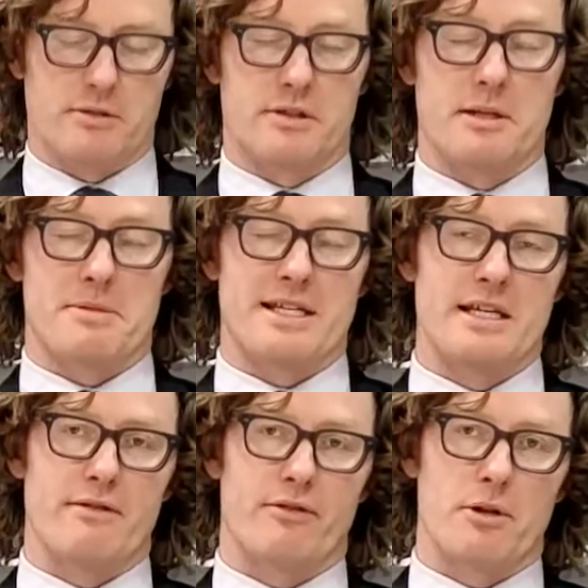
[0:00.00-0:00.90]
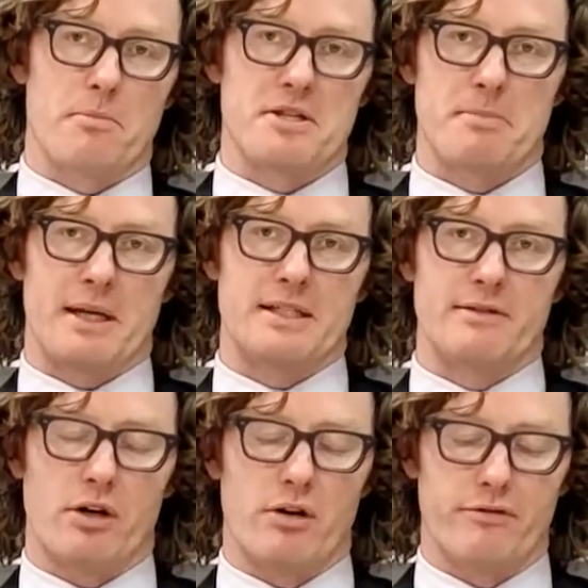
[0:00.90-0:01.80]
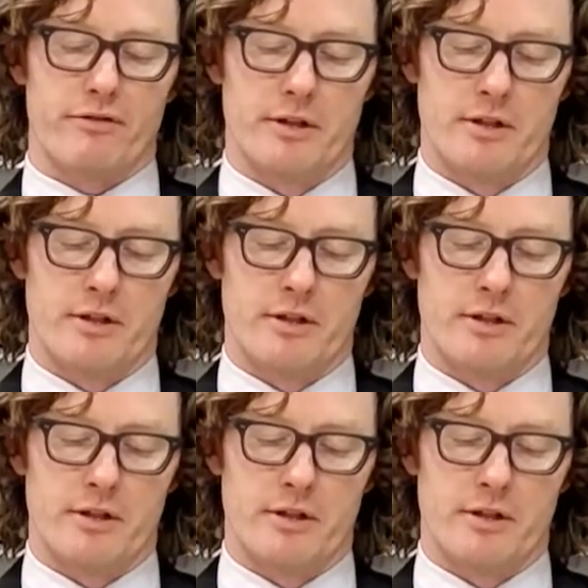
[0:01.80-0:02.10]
tips here from the perspective of